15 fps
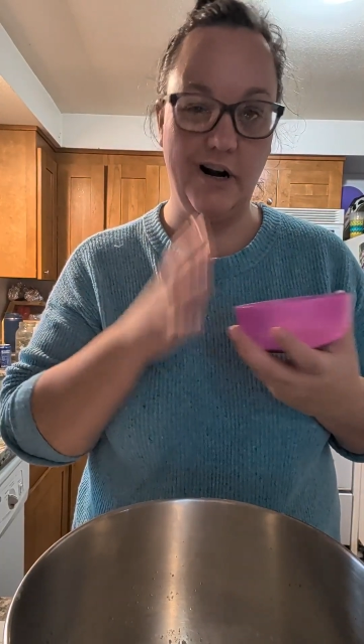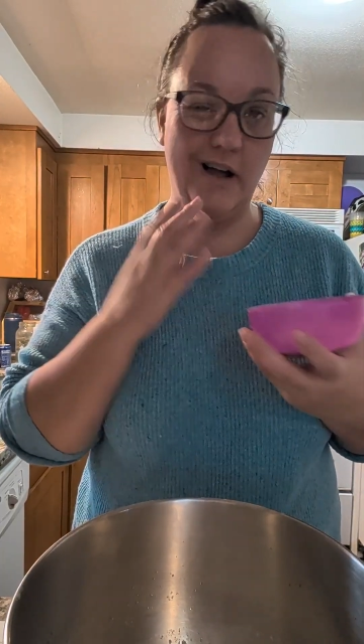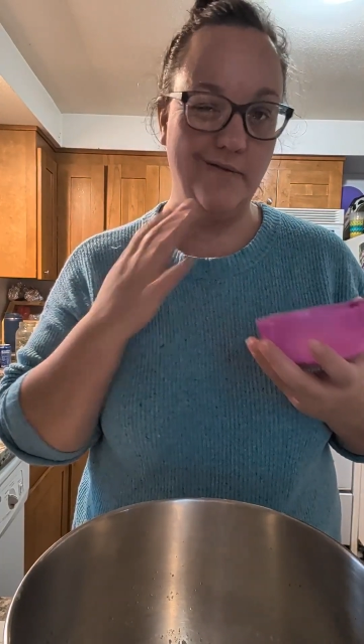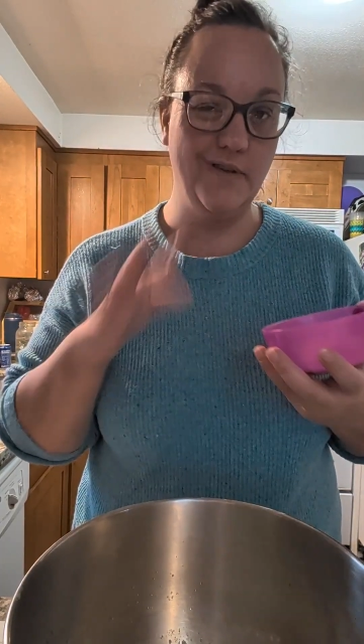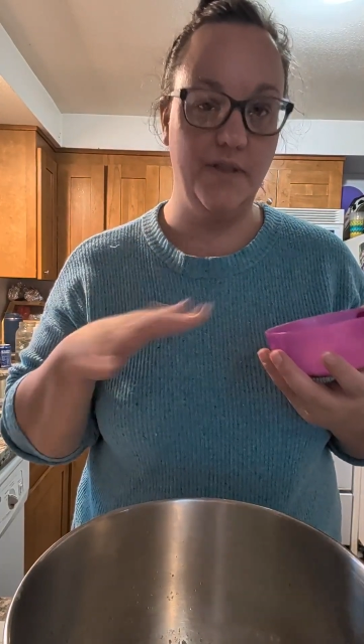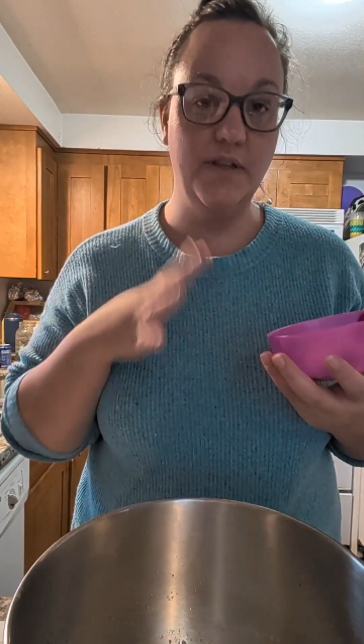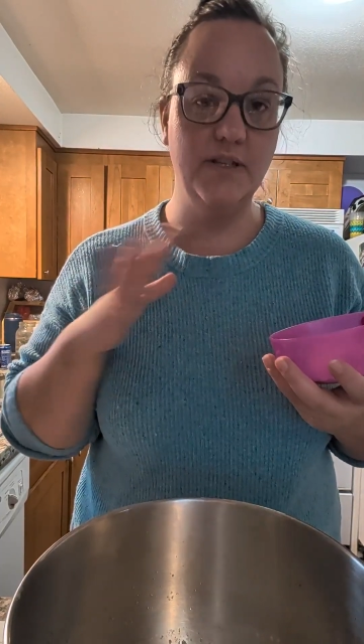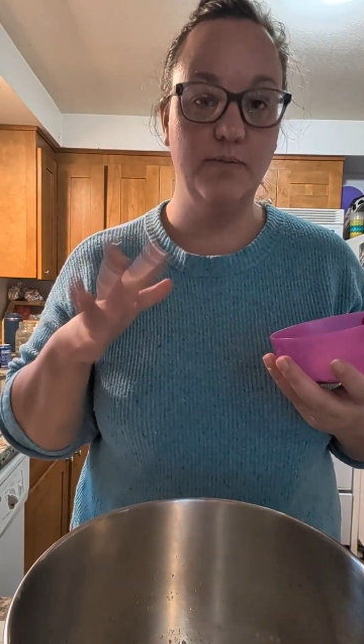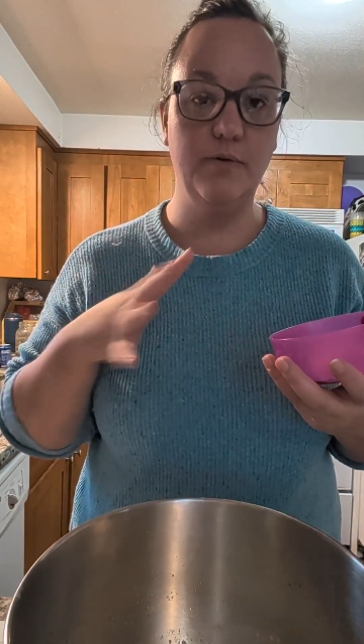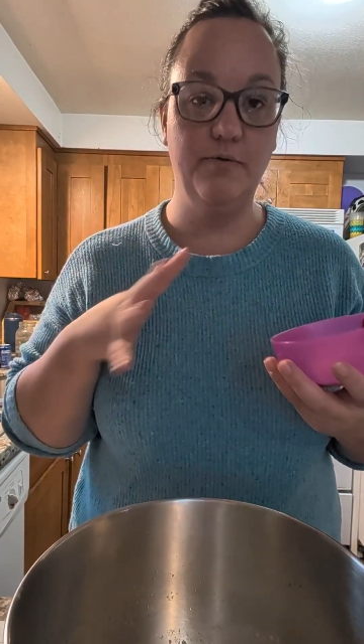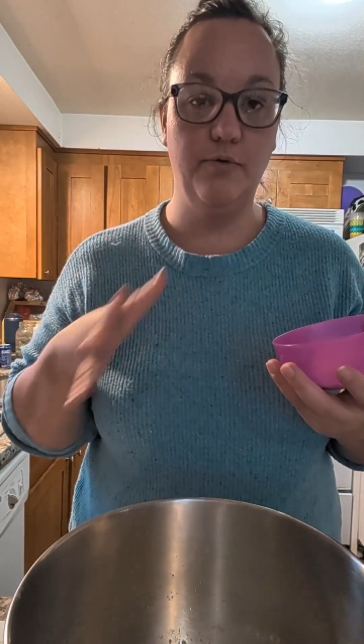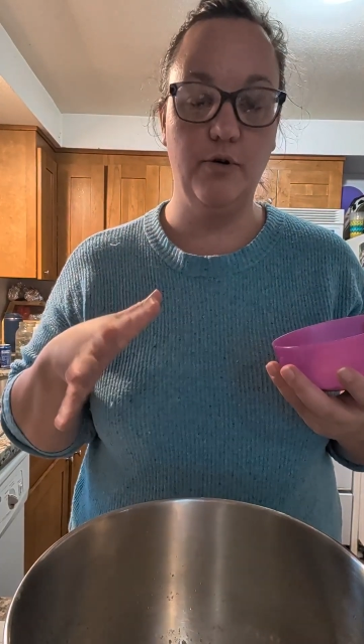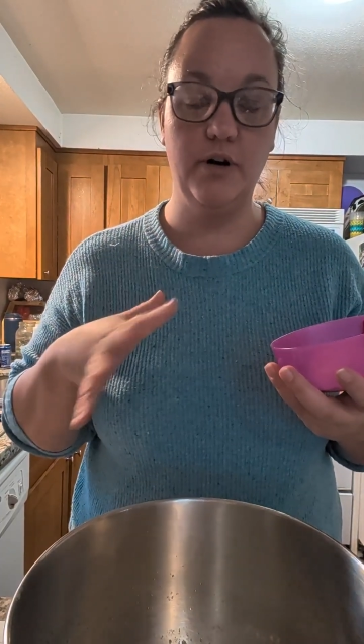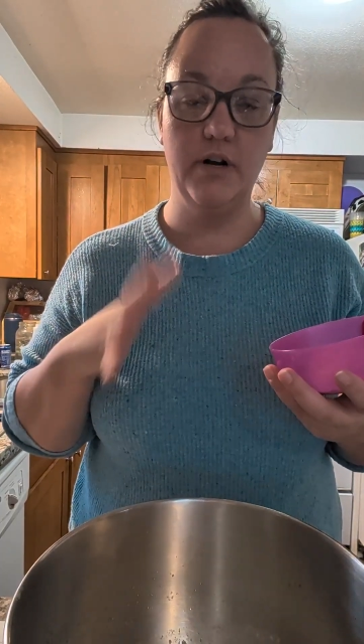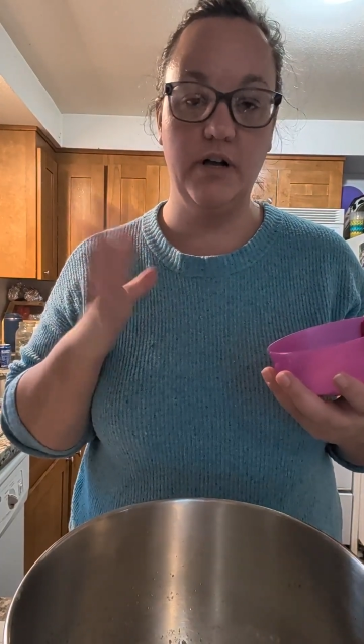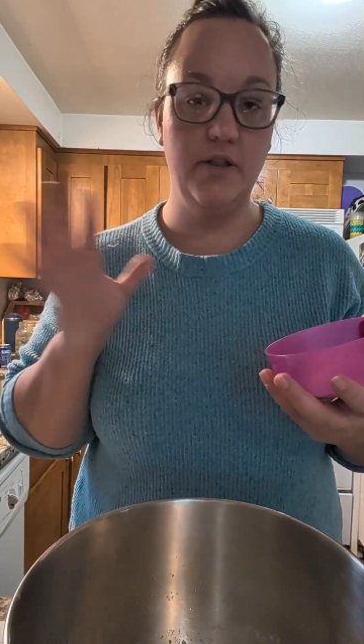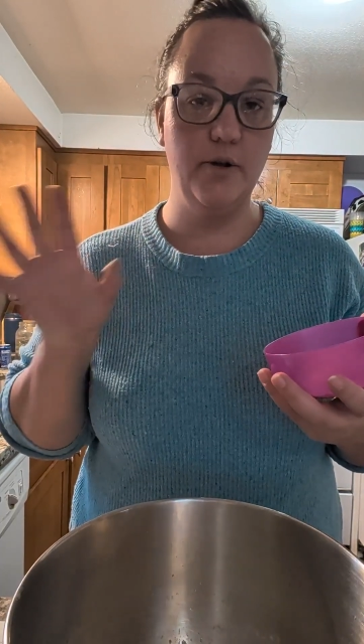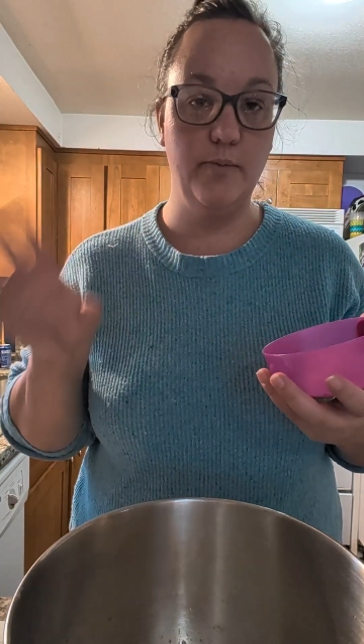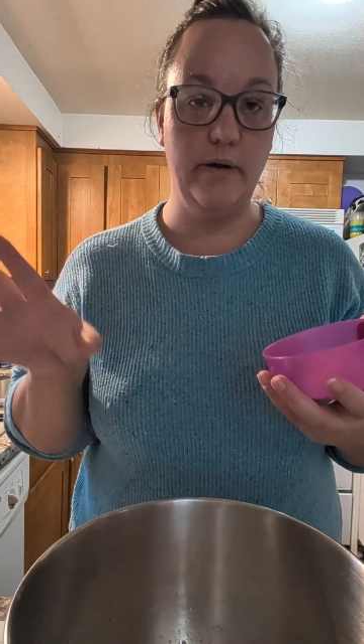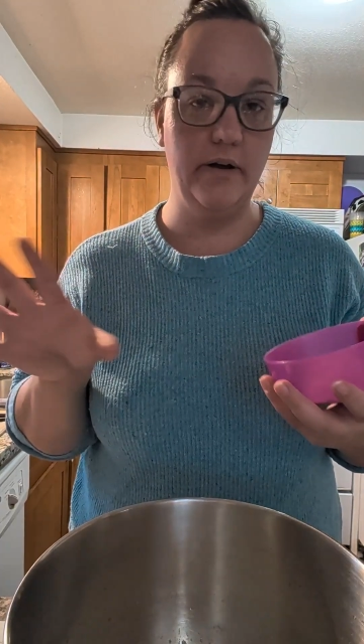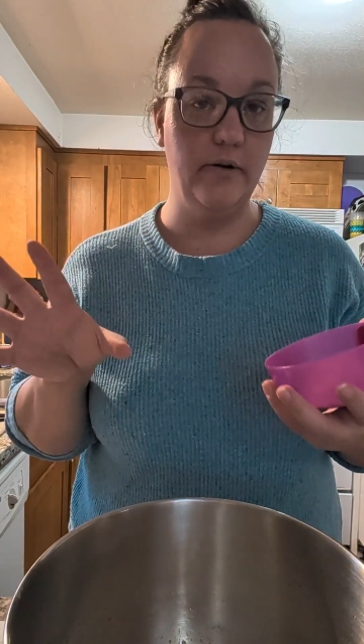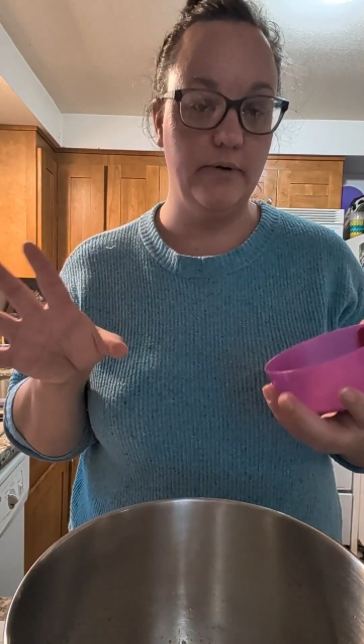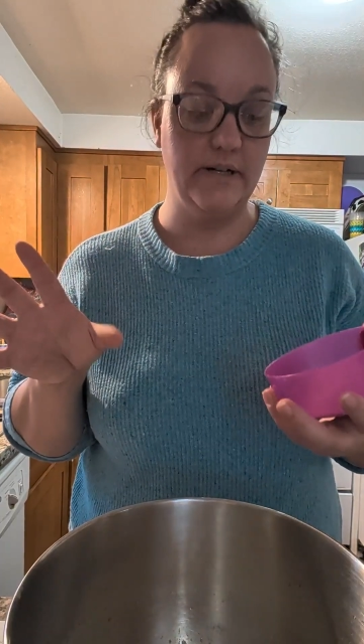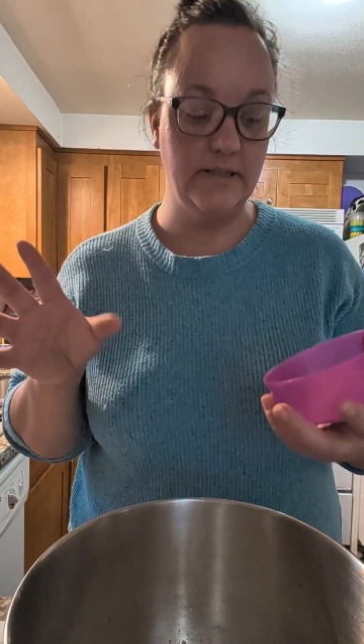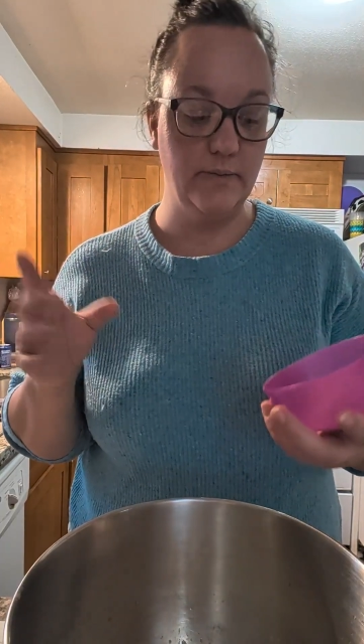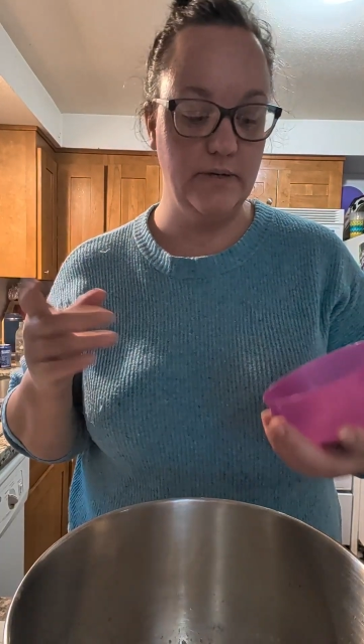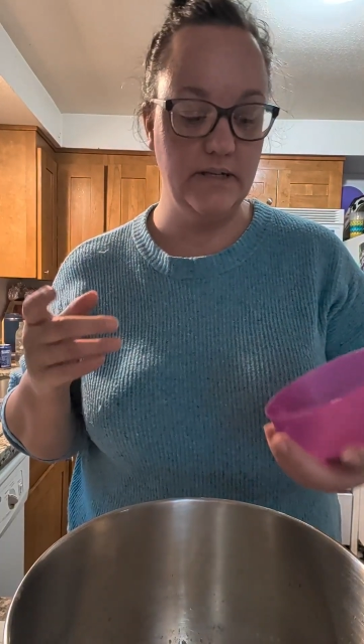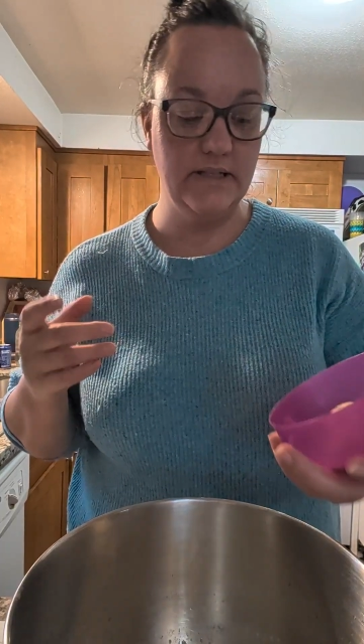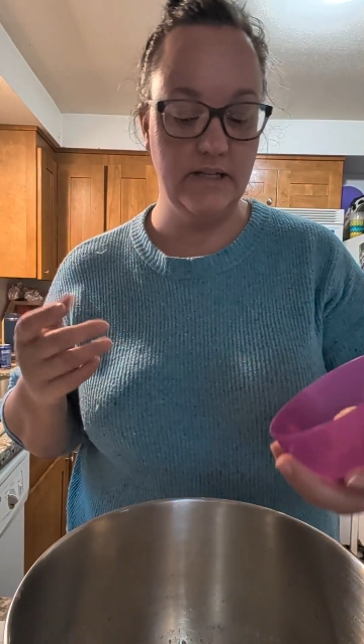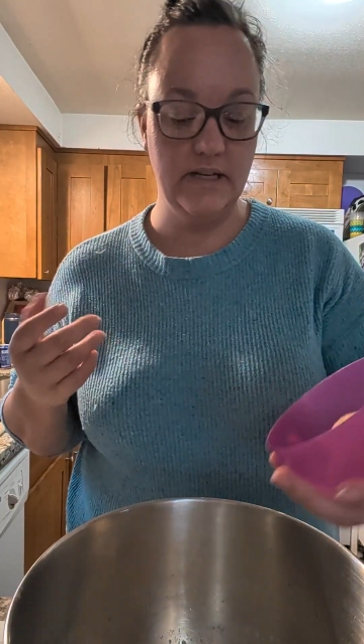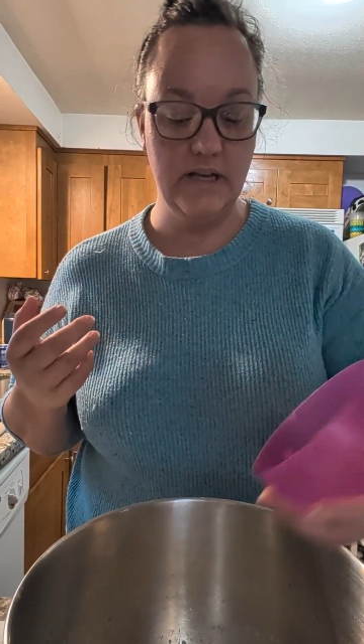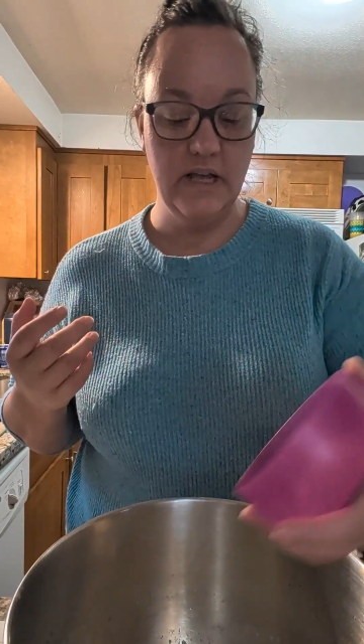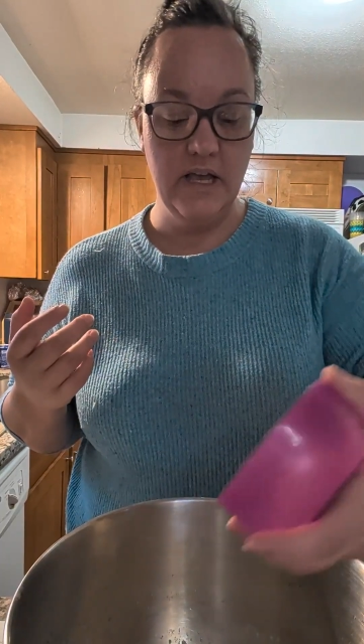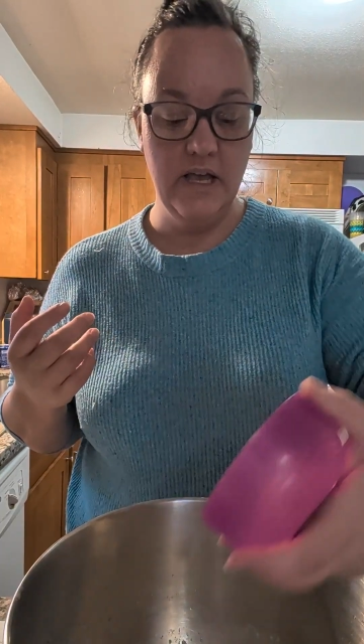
I've done this before in other bagel recipes and